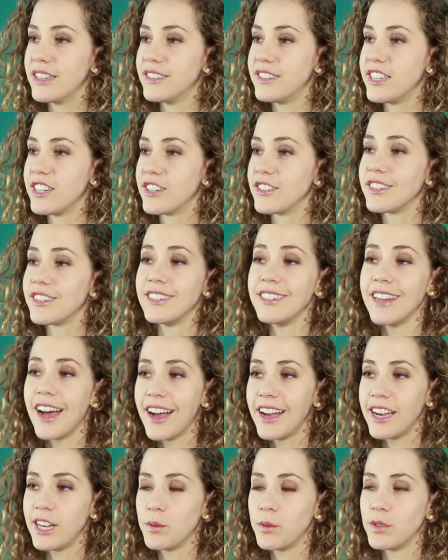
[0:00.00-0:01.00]
because they are
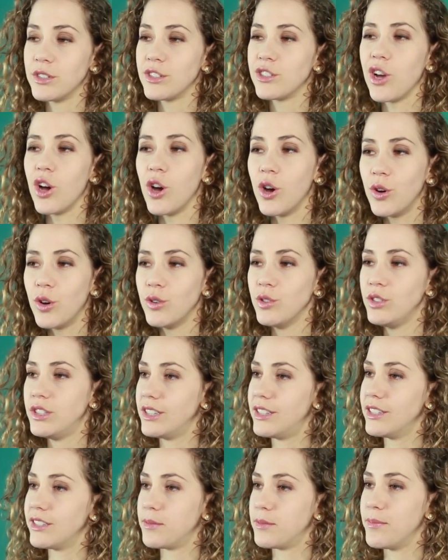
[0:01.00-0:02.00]
denied what is owed
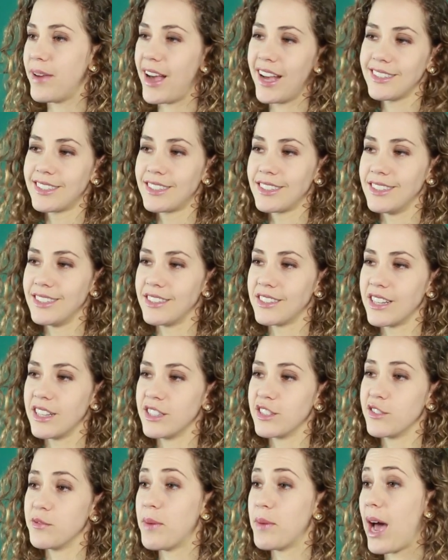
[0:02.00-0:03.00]
to this masculine
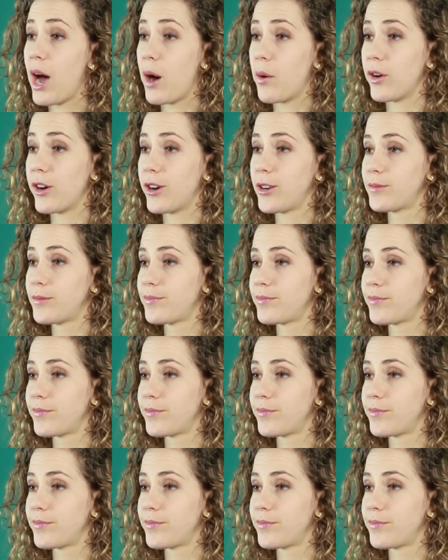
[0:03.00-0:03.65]
sense of power.